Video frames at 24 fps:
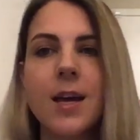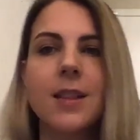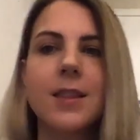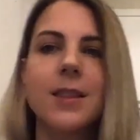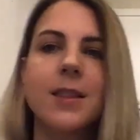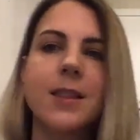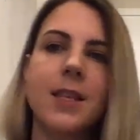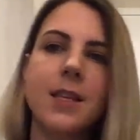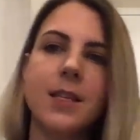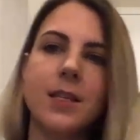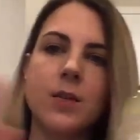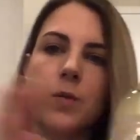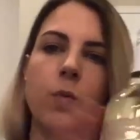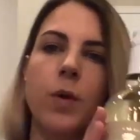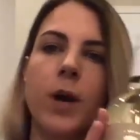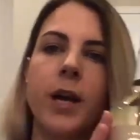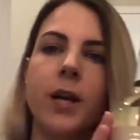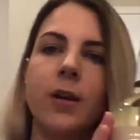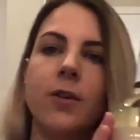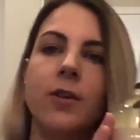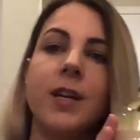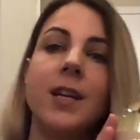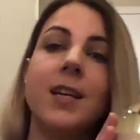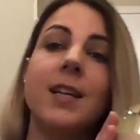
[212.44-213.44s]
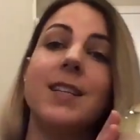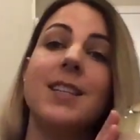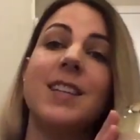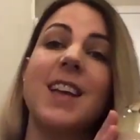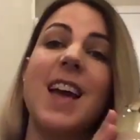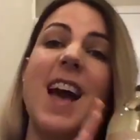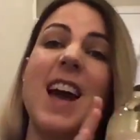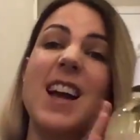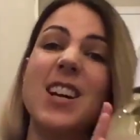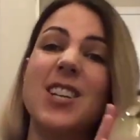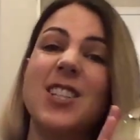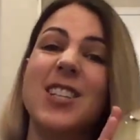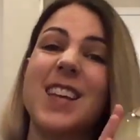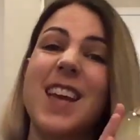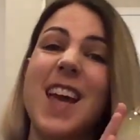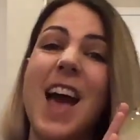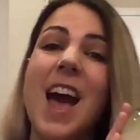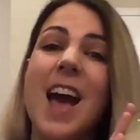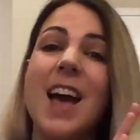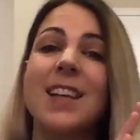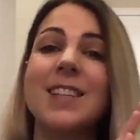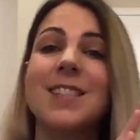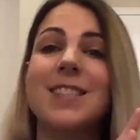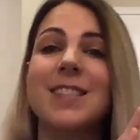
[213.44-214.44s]
this winery actually
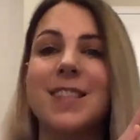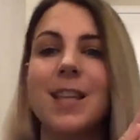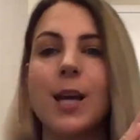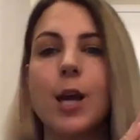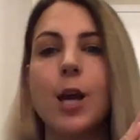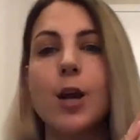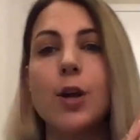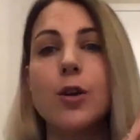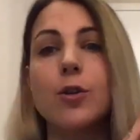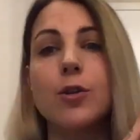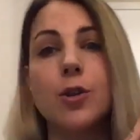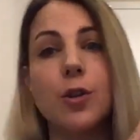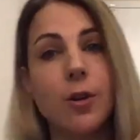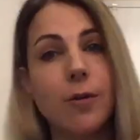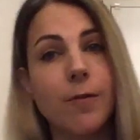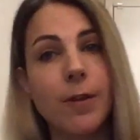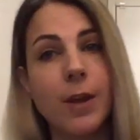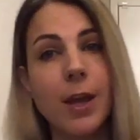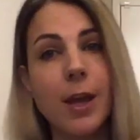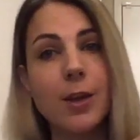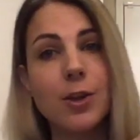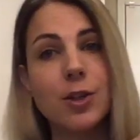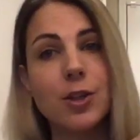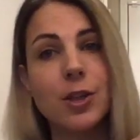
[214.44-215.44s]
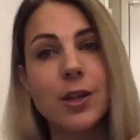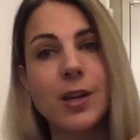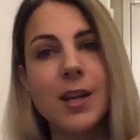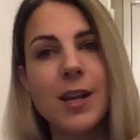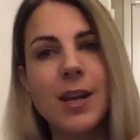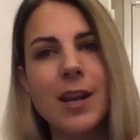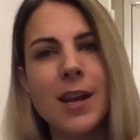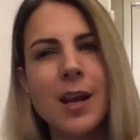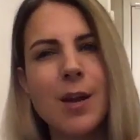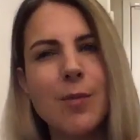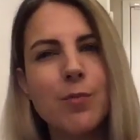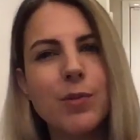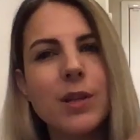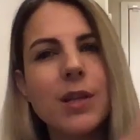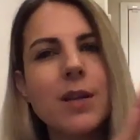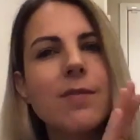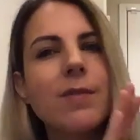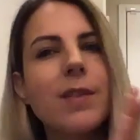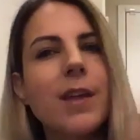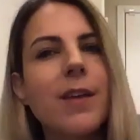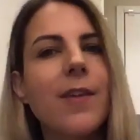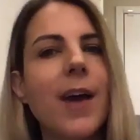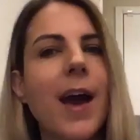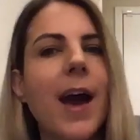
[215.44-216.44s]
has their certification, and I believe
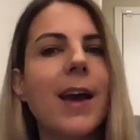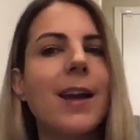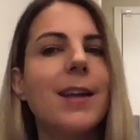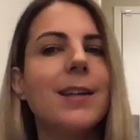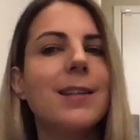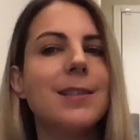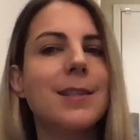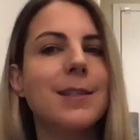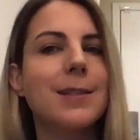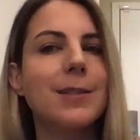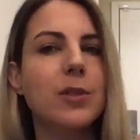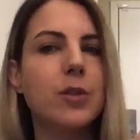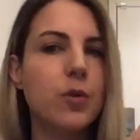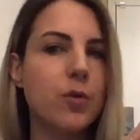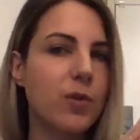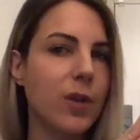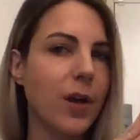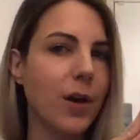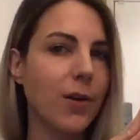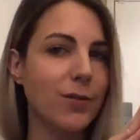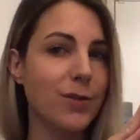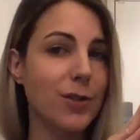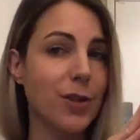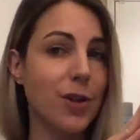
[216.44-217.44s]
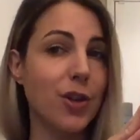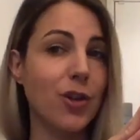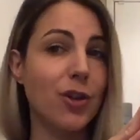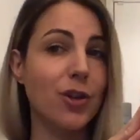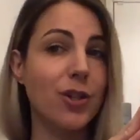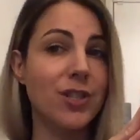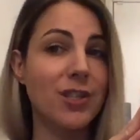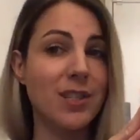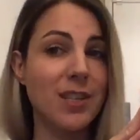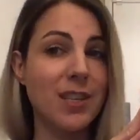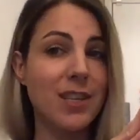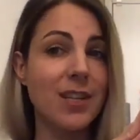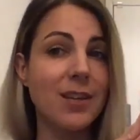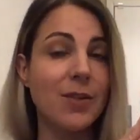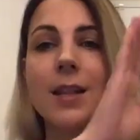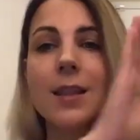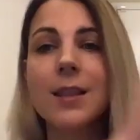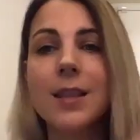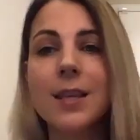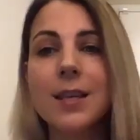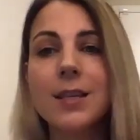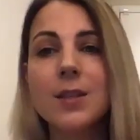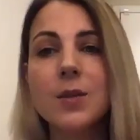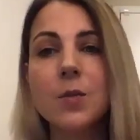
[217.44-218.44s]
they've had it since 2013.
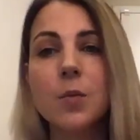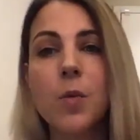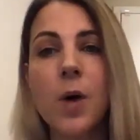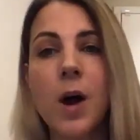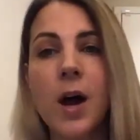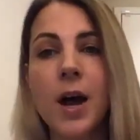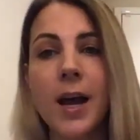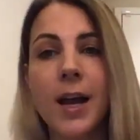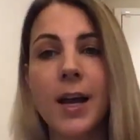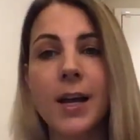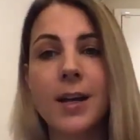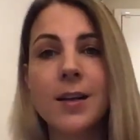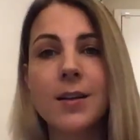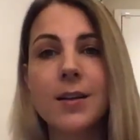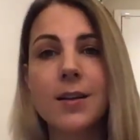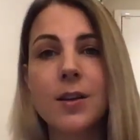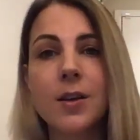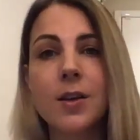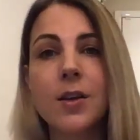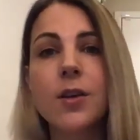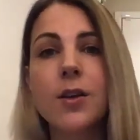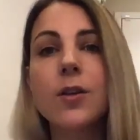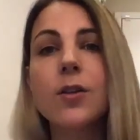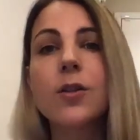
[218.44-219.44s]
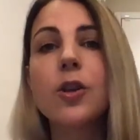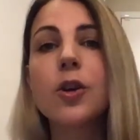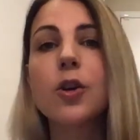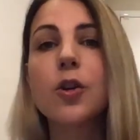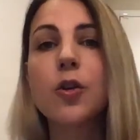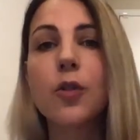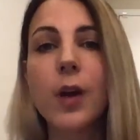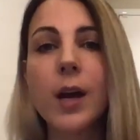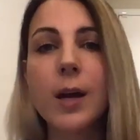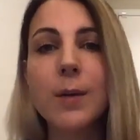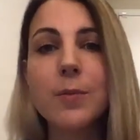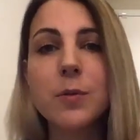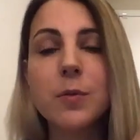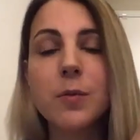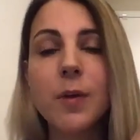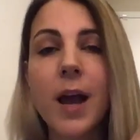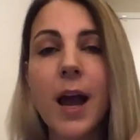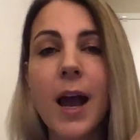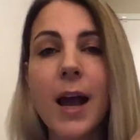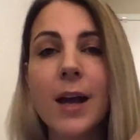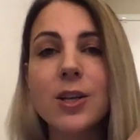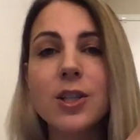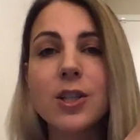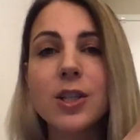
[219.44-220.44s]
This wine, the, the grapes were
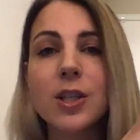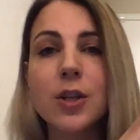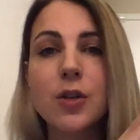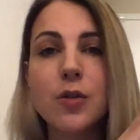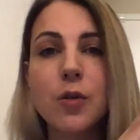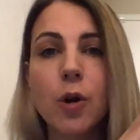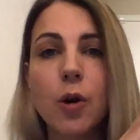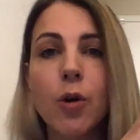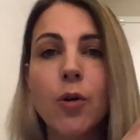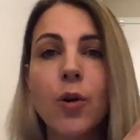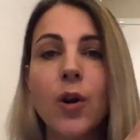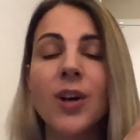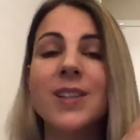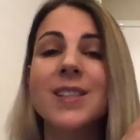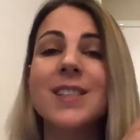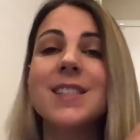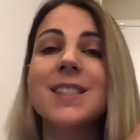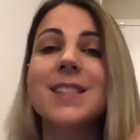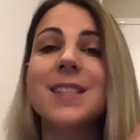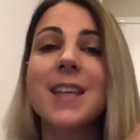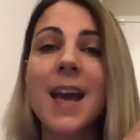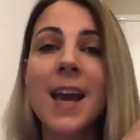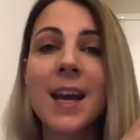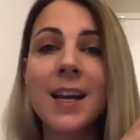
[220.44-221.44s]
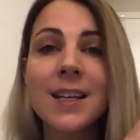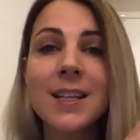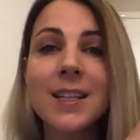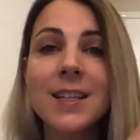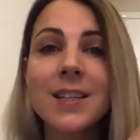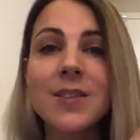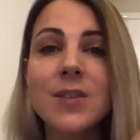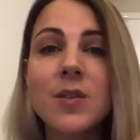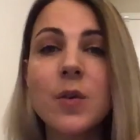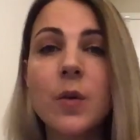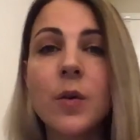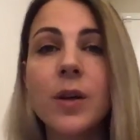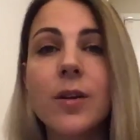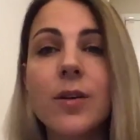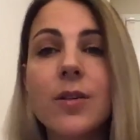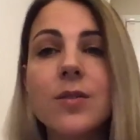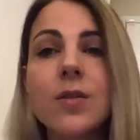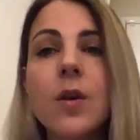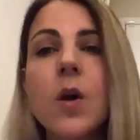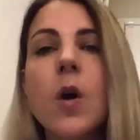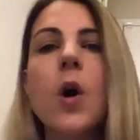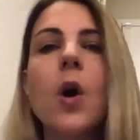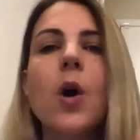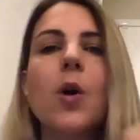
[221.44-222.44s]
actually grown on sandy soils,
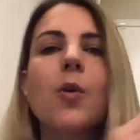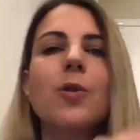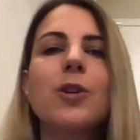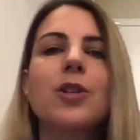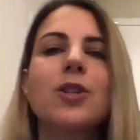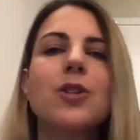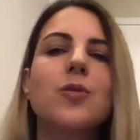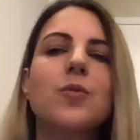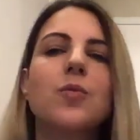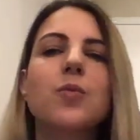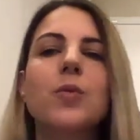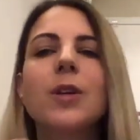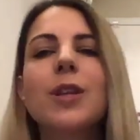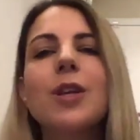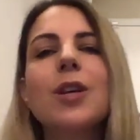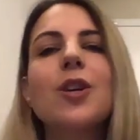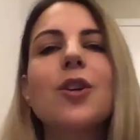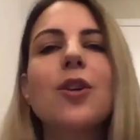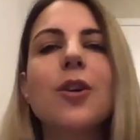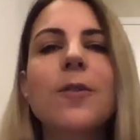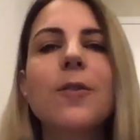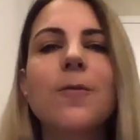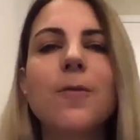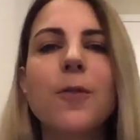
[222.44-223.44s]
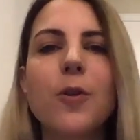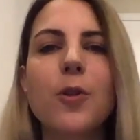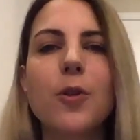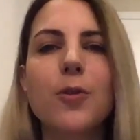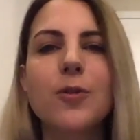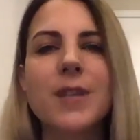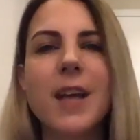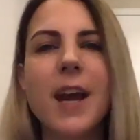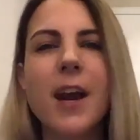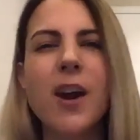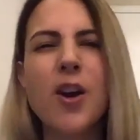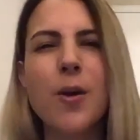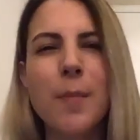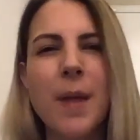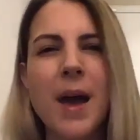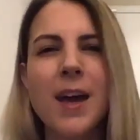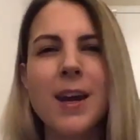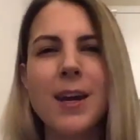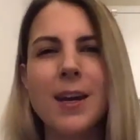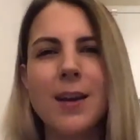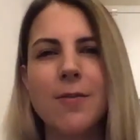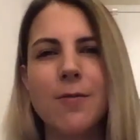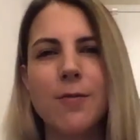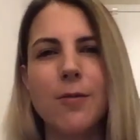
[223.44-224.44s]
which is really good for those
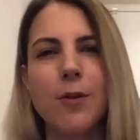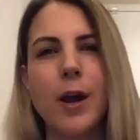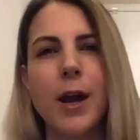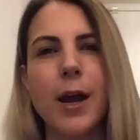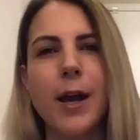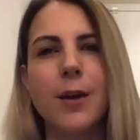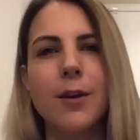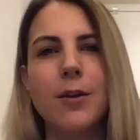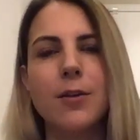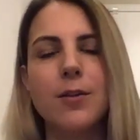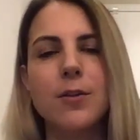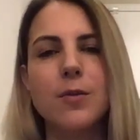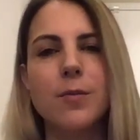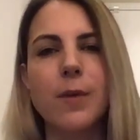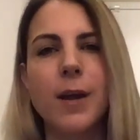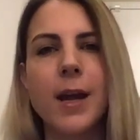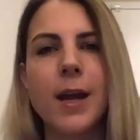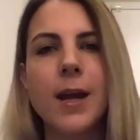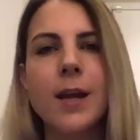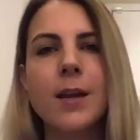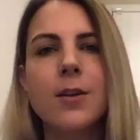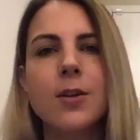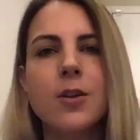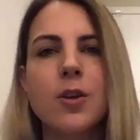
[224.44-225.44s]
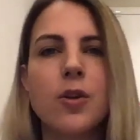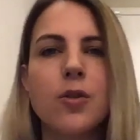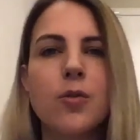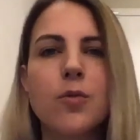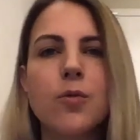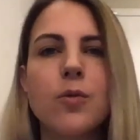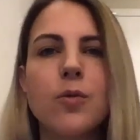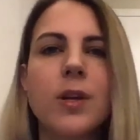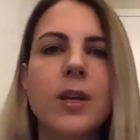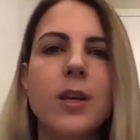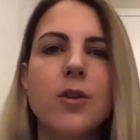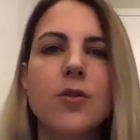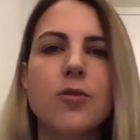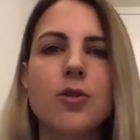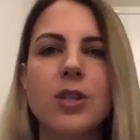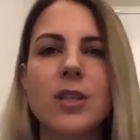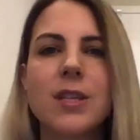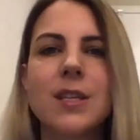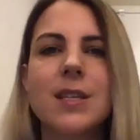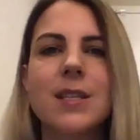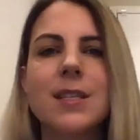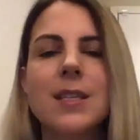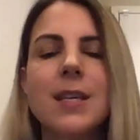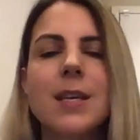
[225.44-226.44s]
aromatic varietals, right? You get
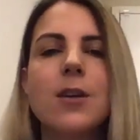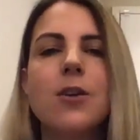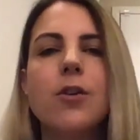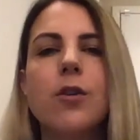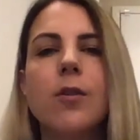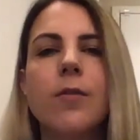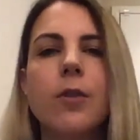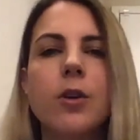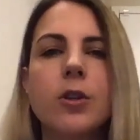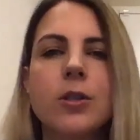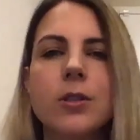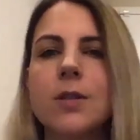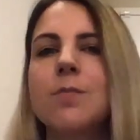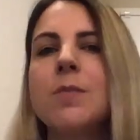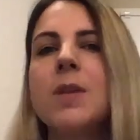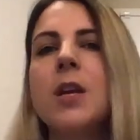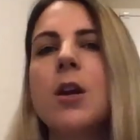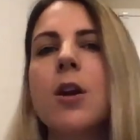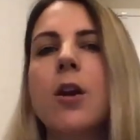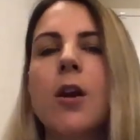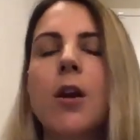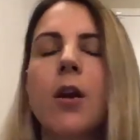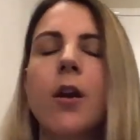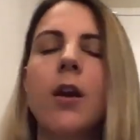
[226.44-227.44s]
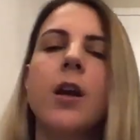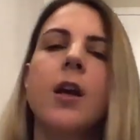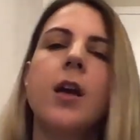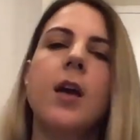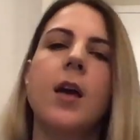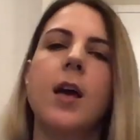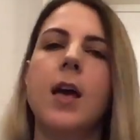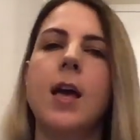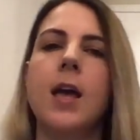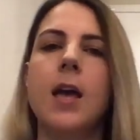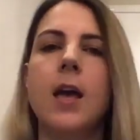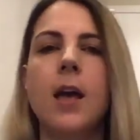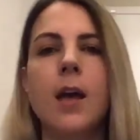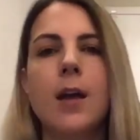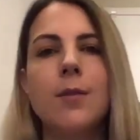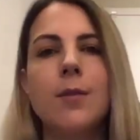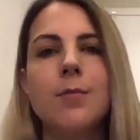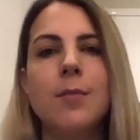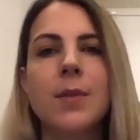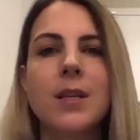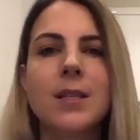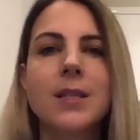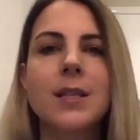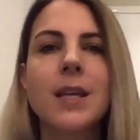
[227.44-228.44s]
usually see Gewurztraminer Demeanor and
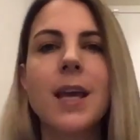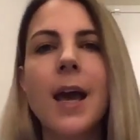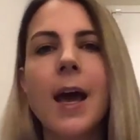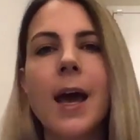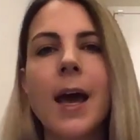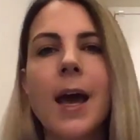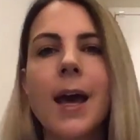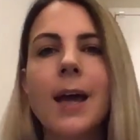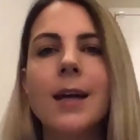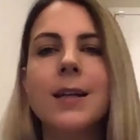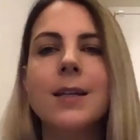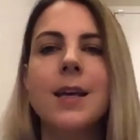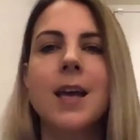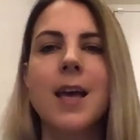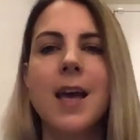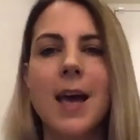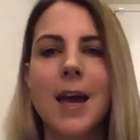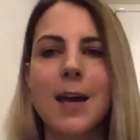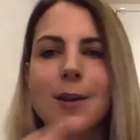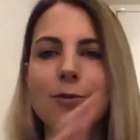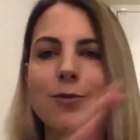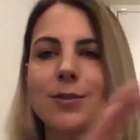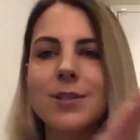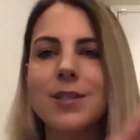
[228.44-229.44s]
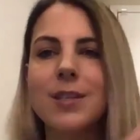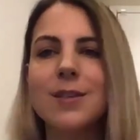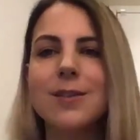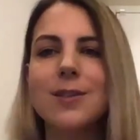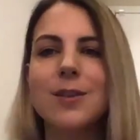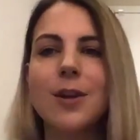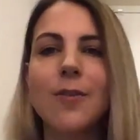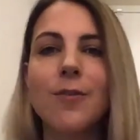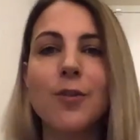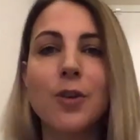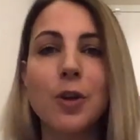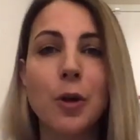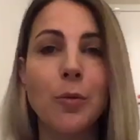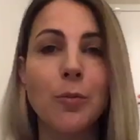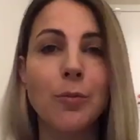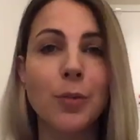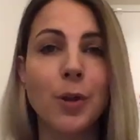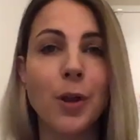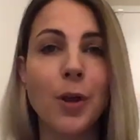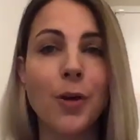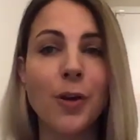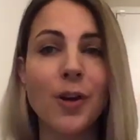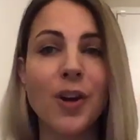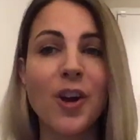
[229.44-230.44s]
Muscat, and you see Sauvignon
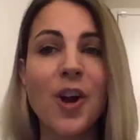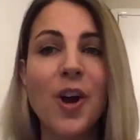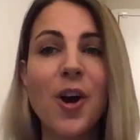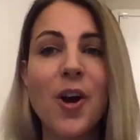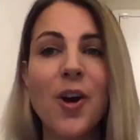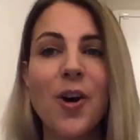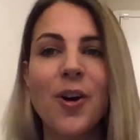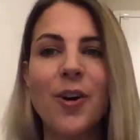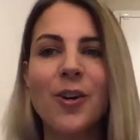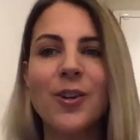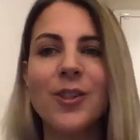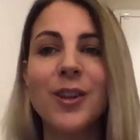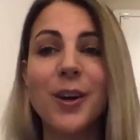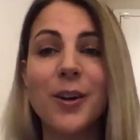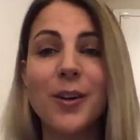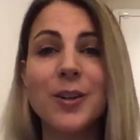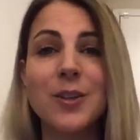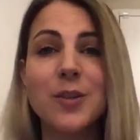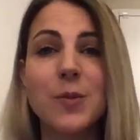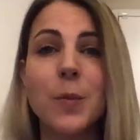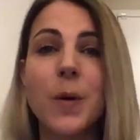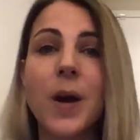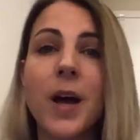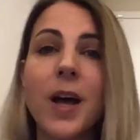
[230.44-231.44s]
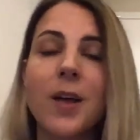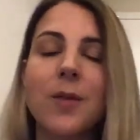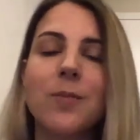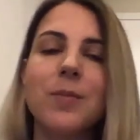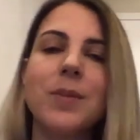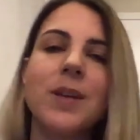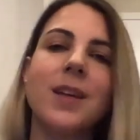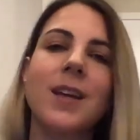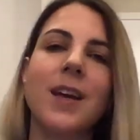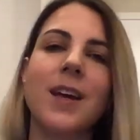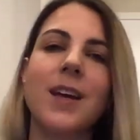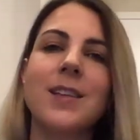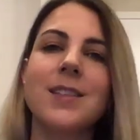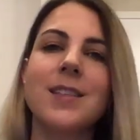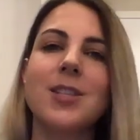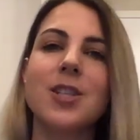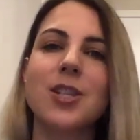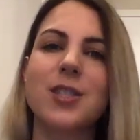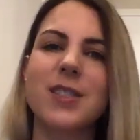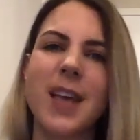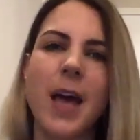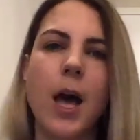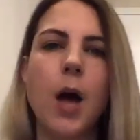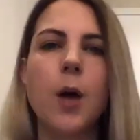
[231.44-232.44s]
Blanc on there as well because it
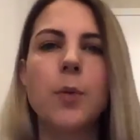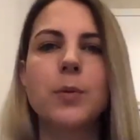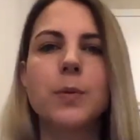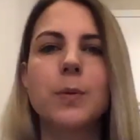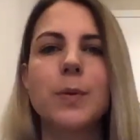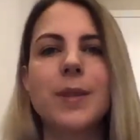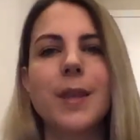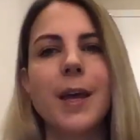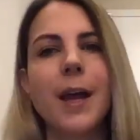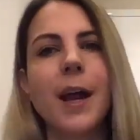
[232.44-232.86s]
just helps with the